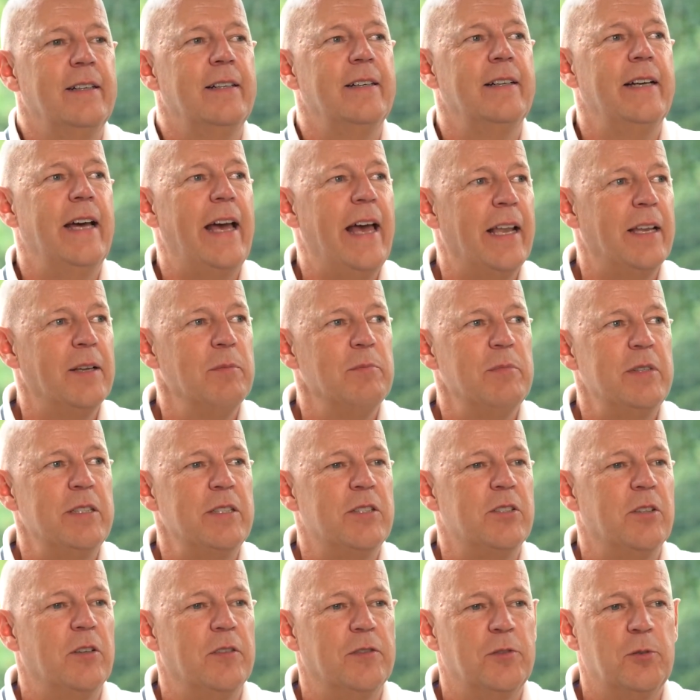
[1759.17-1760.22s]

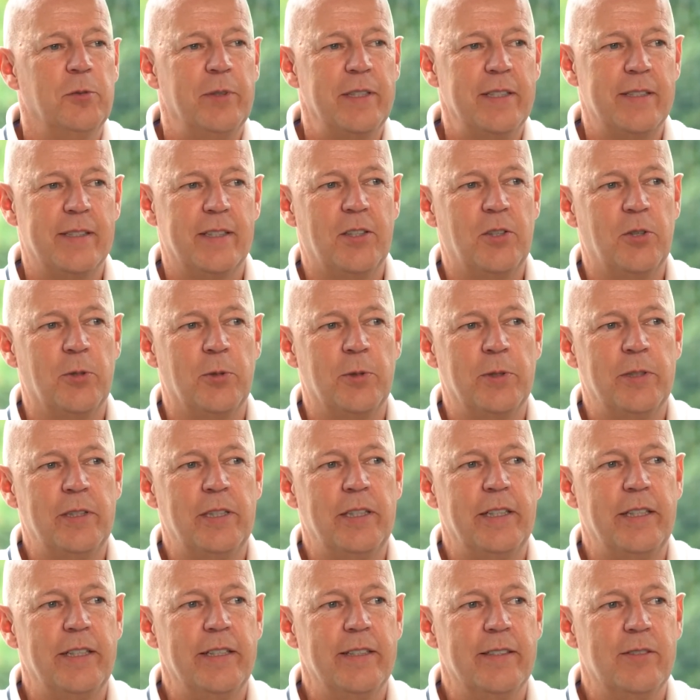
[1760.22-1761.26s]
elements of doing
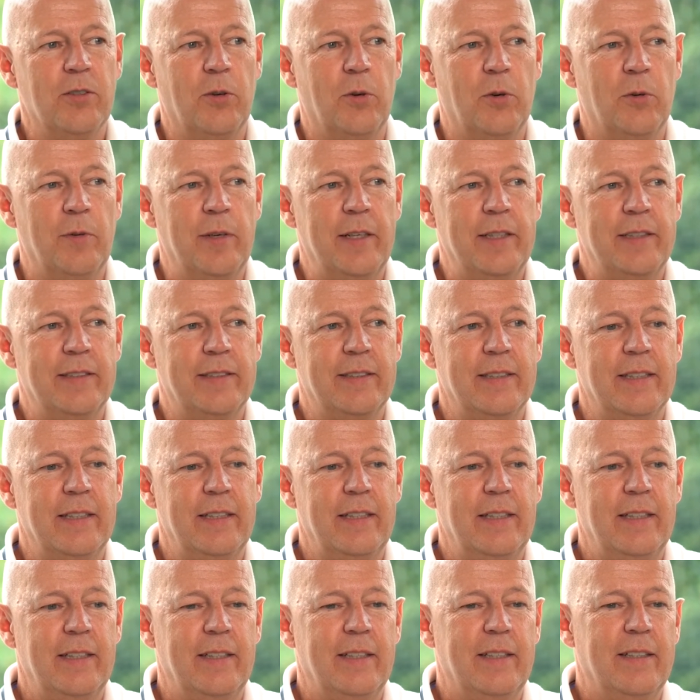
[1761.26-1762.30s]
security is always
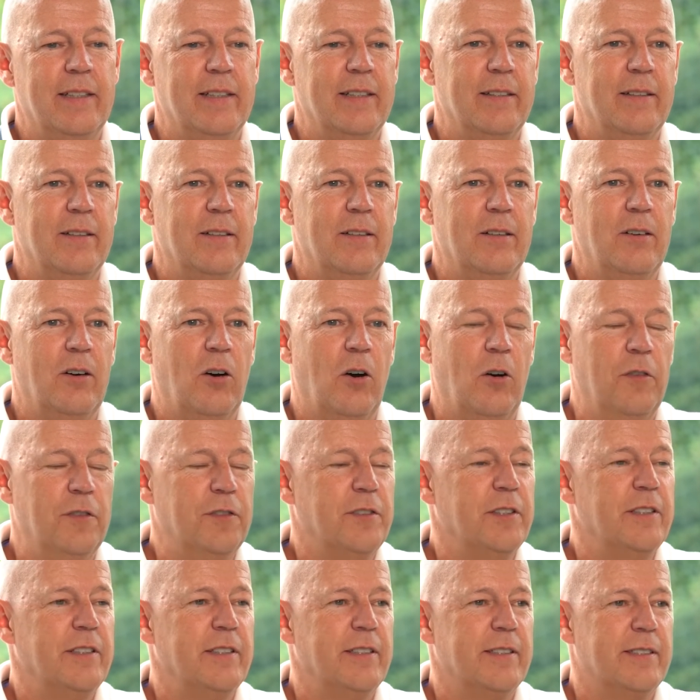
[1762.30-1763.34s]

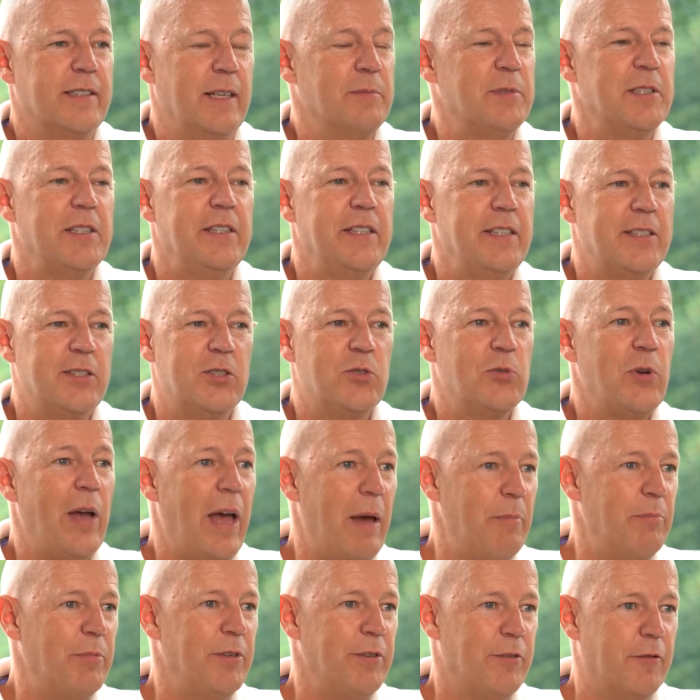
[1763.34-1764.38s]
often something needs to
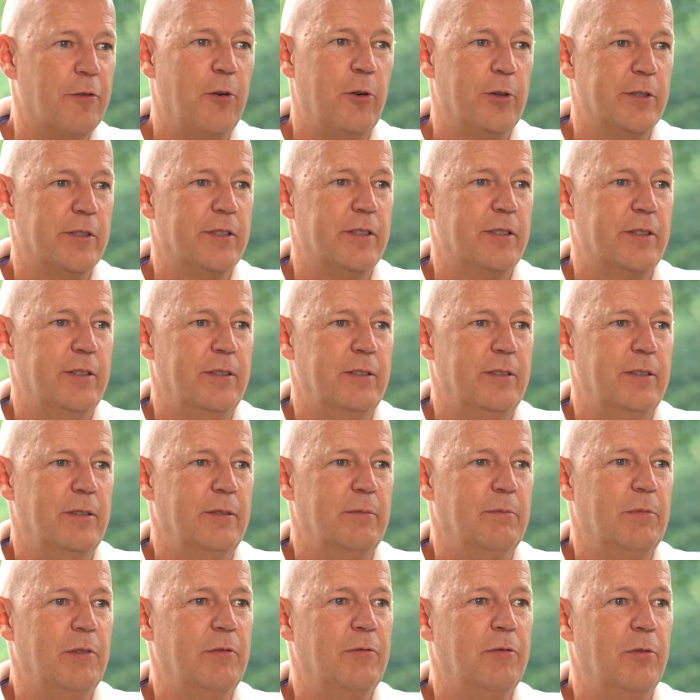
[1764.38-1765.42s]
happen first
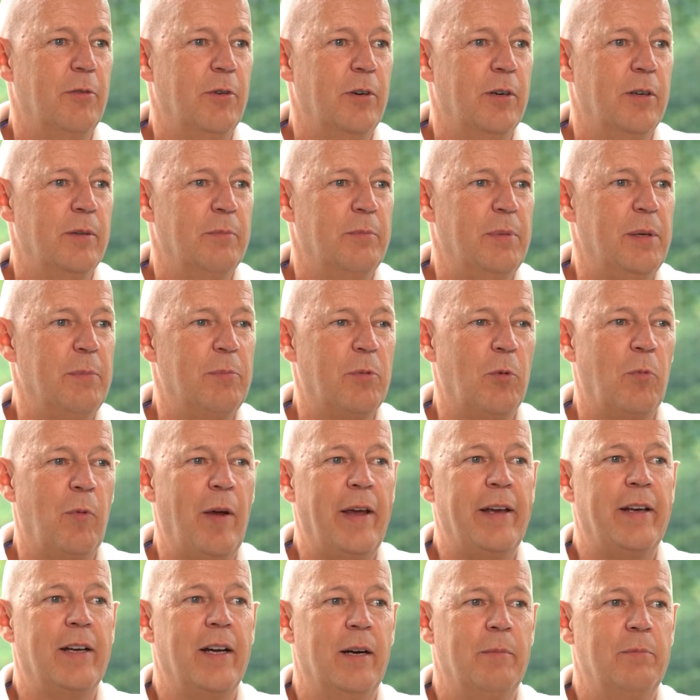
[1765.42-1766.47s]
before people
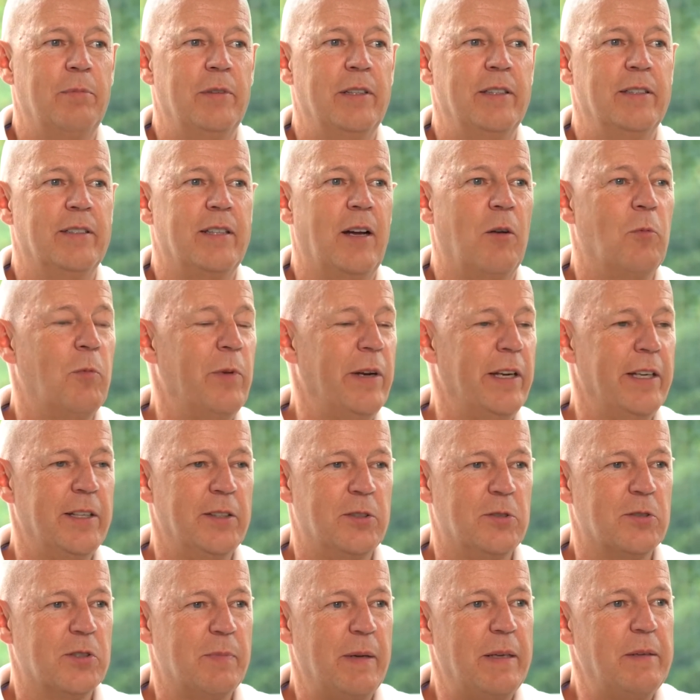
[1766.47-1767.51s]
wake up and are willing
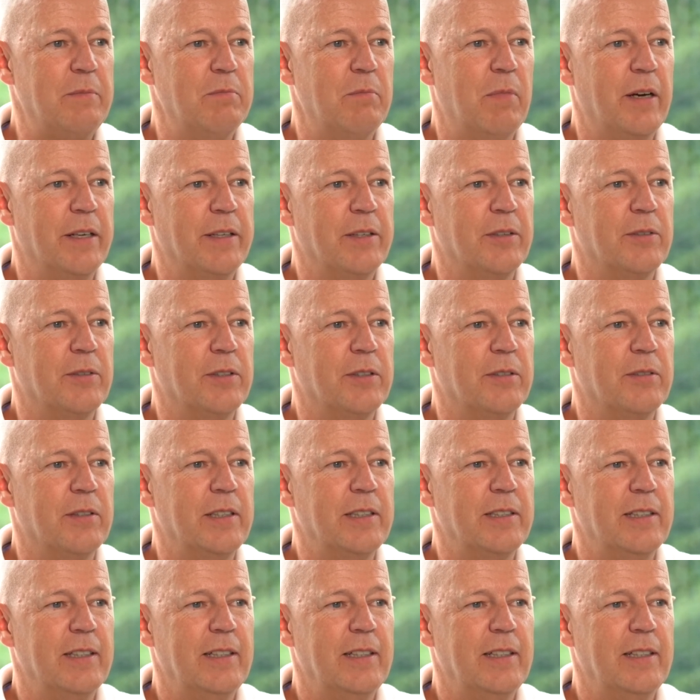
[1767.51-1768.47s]
to spend money on it, right?